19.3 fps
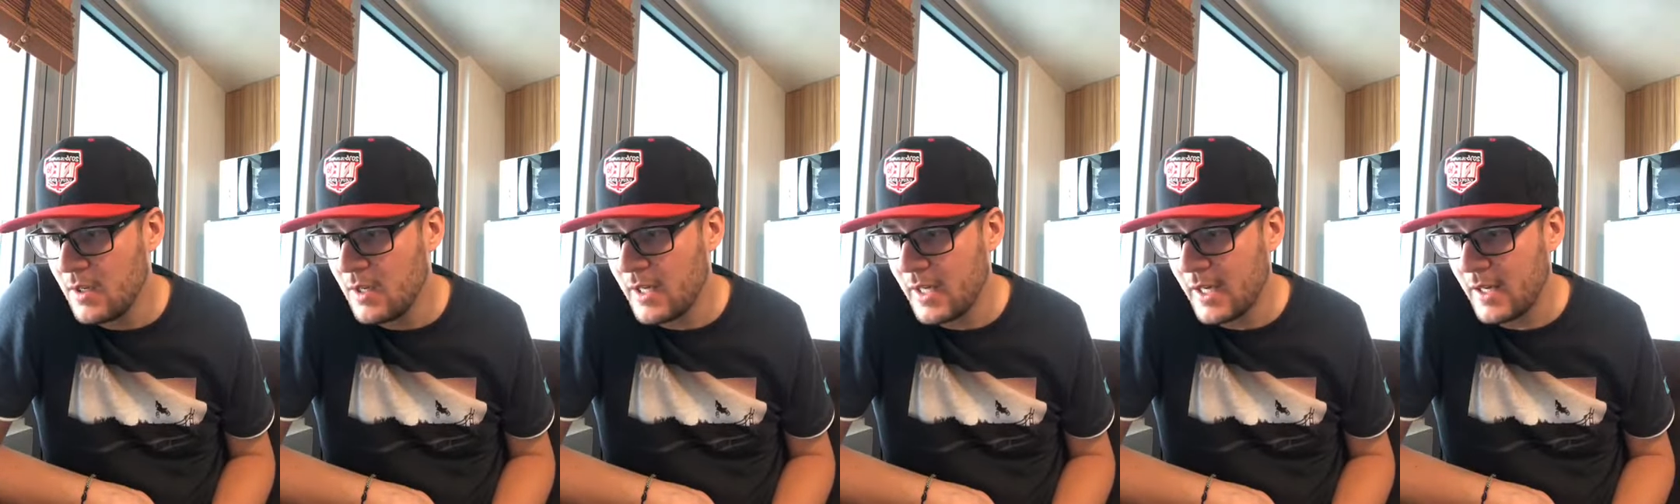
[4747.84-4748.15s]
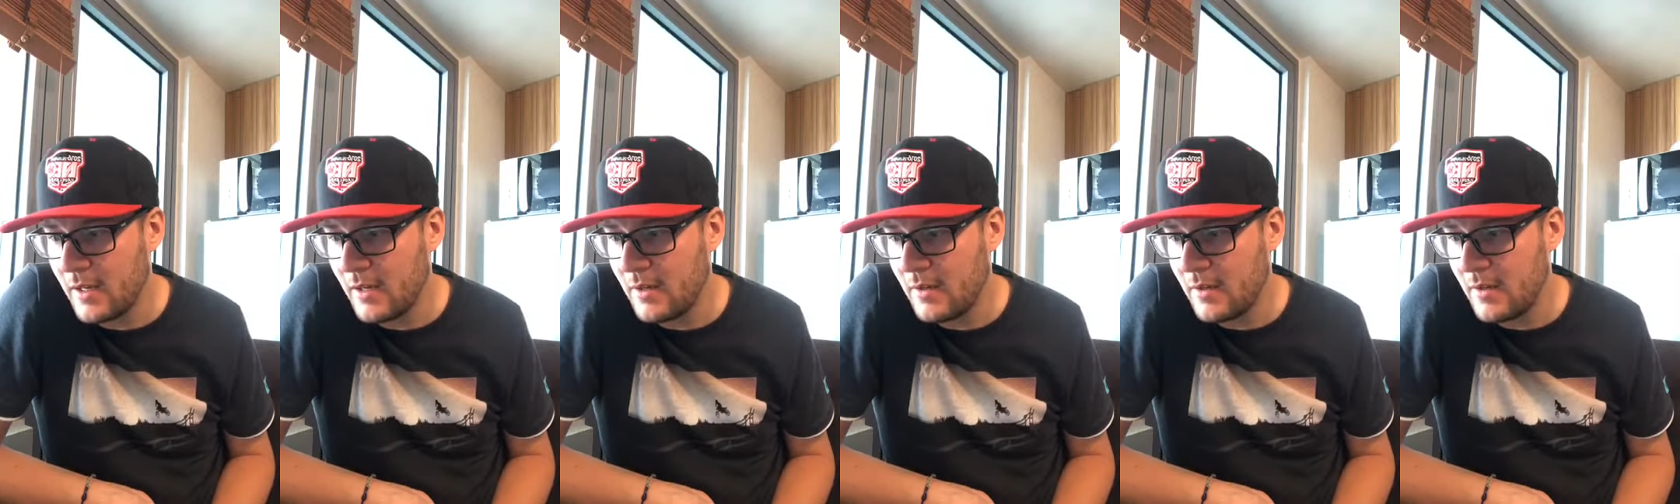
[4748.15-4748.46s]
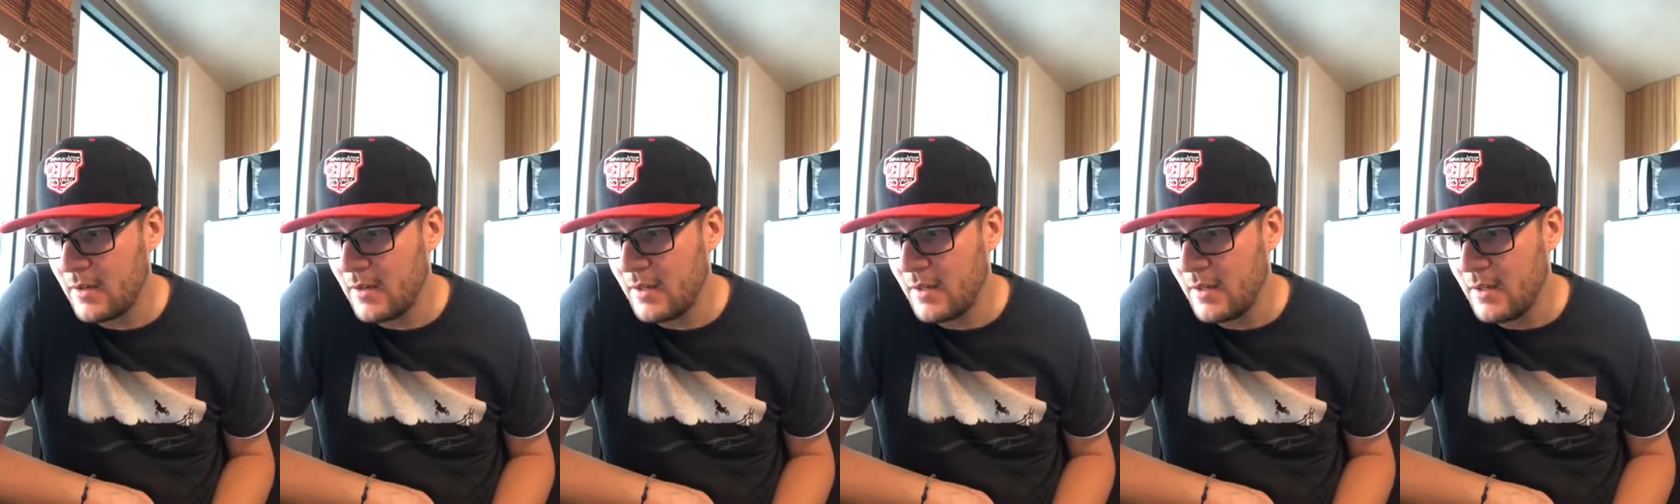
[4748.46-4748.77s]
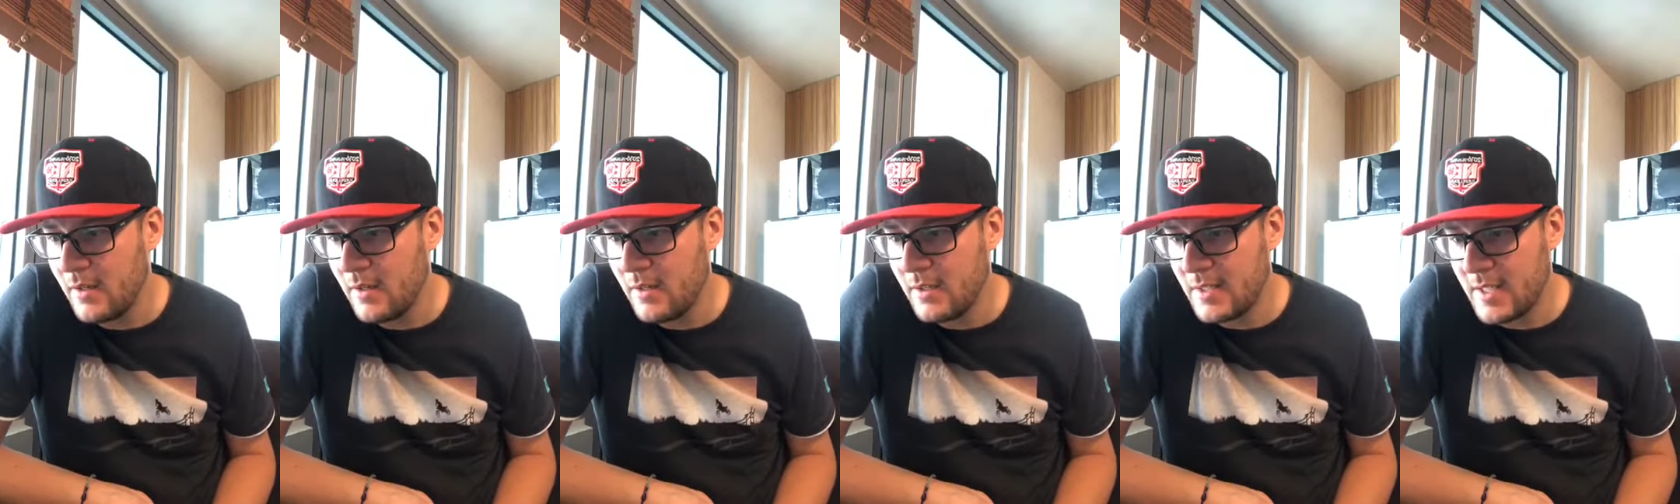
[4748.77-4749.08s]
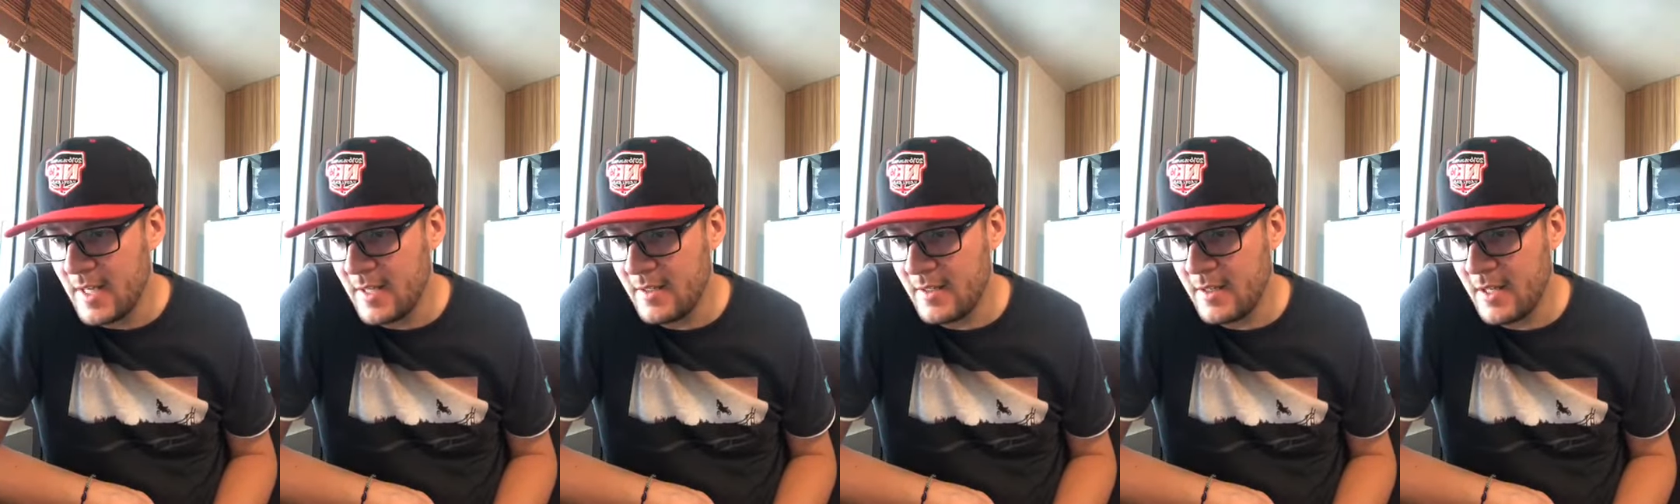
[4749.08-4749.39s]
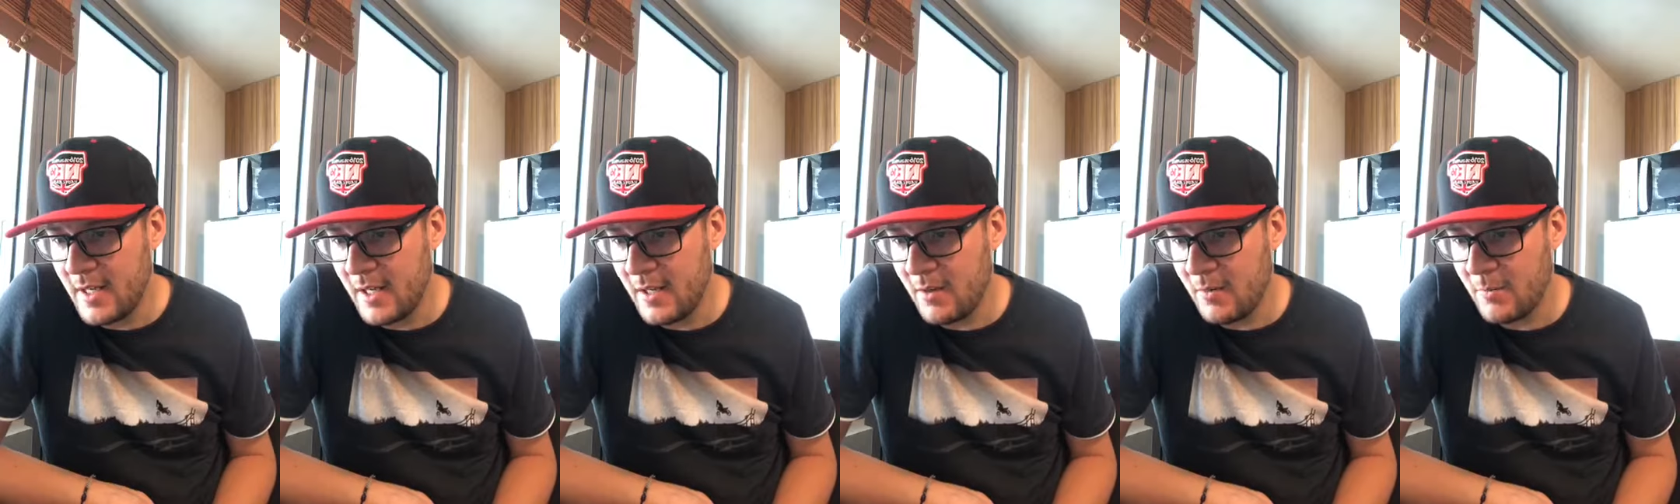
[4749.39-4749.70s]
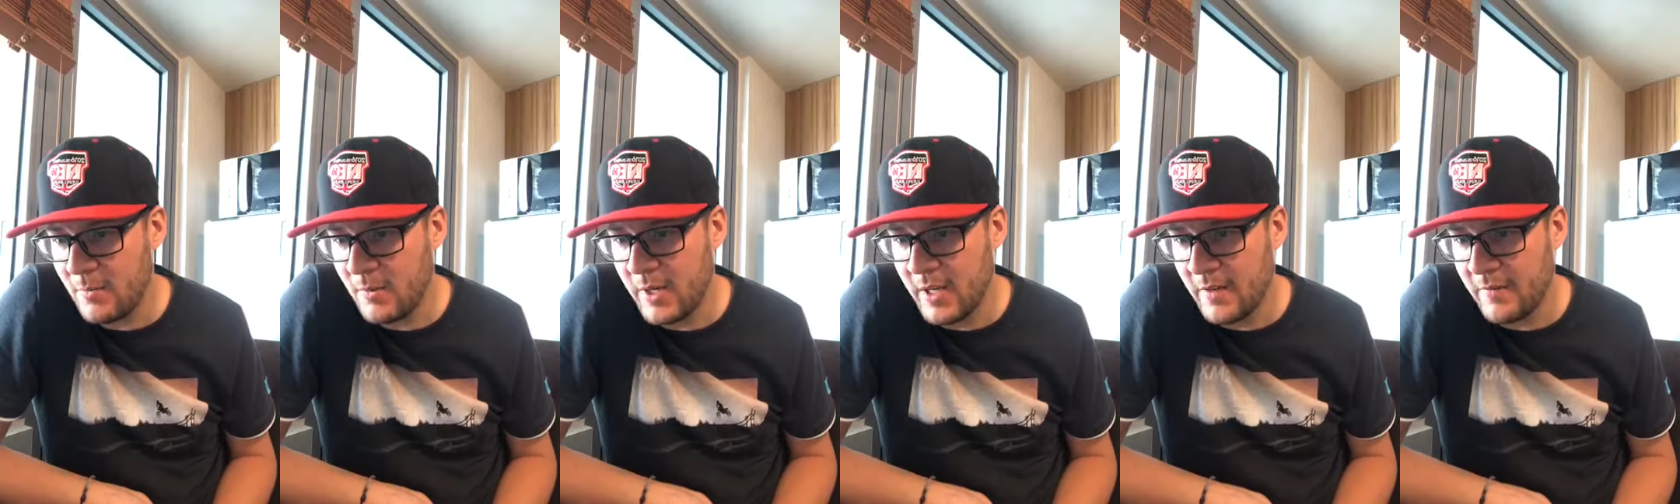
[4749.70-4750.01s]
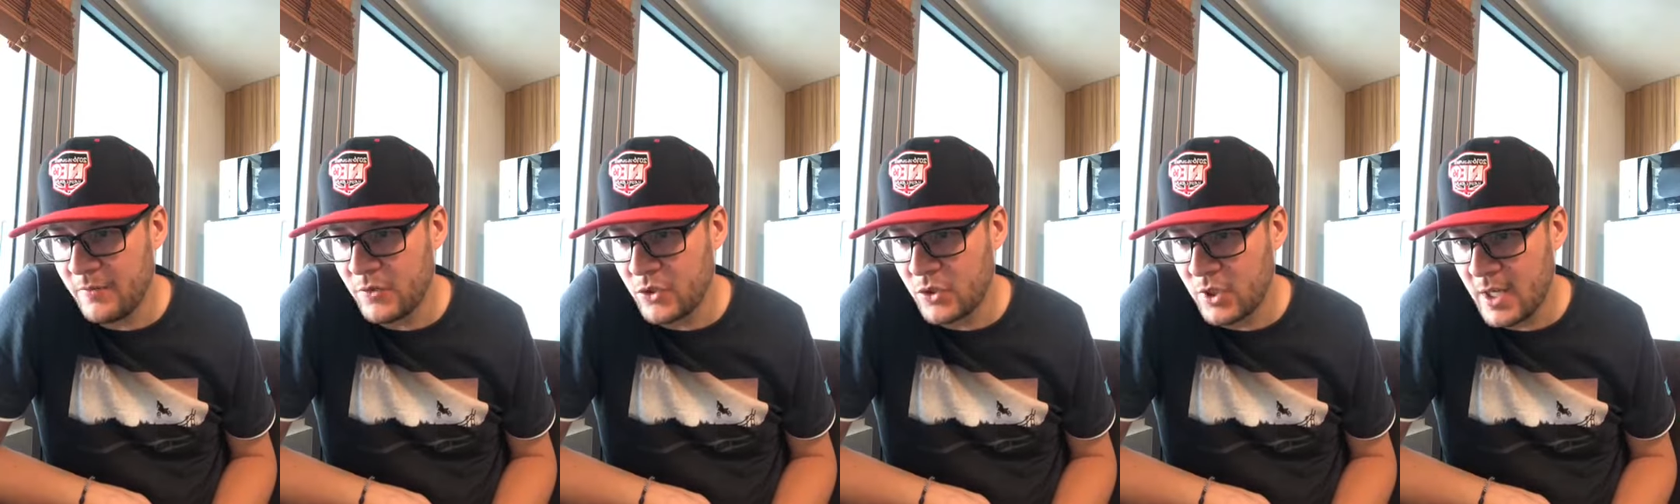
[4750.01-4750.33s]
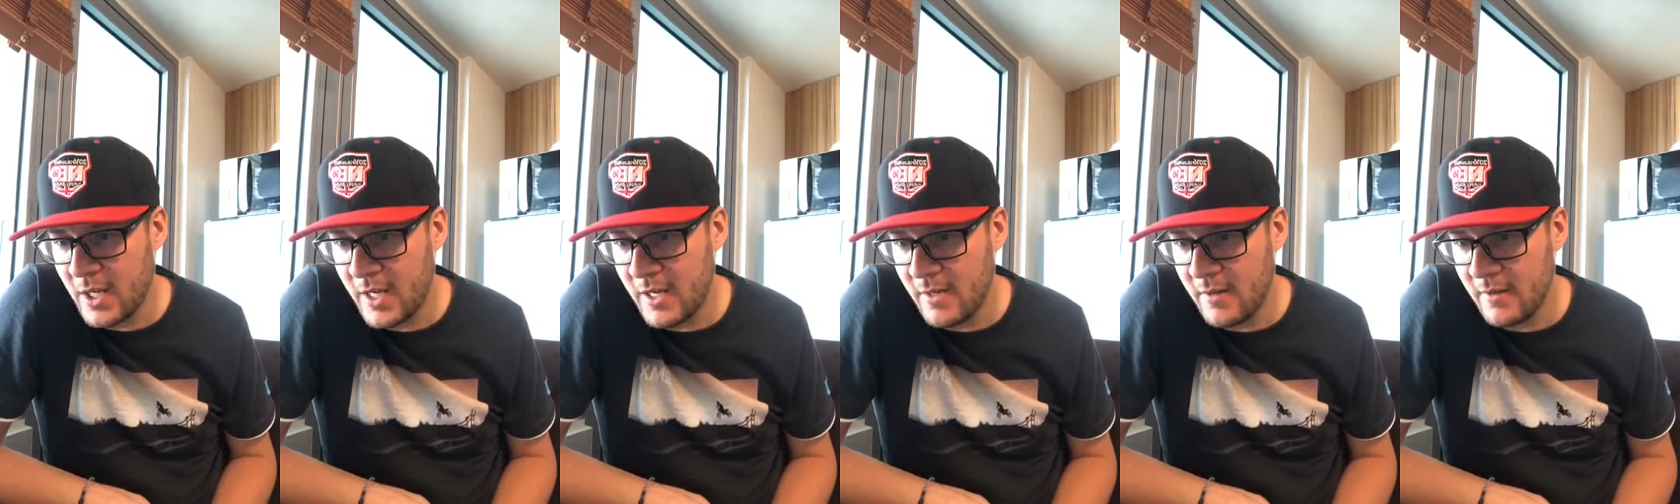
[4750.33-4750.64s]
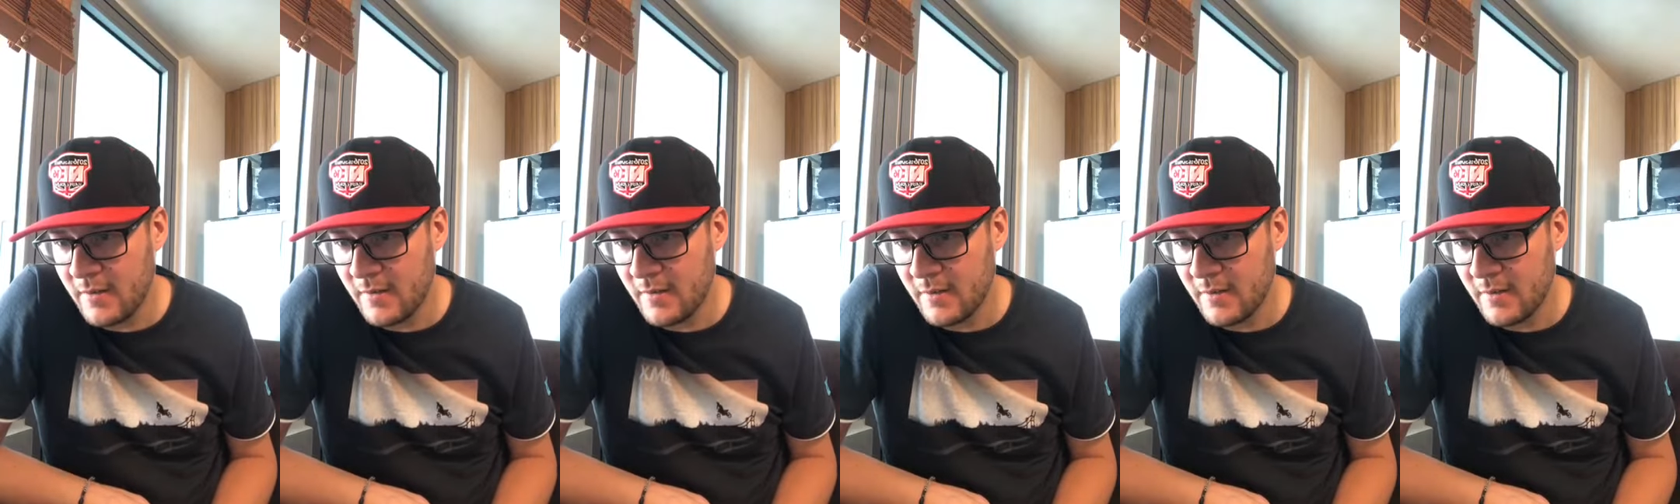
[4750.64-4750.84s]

And since then, when I've tried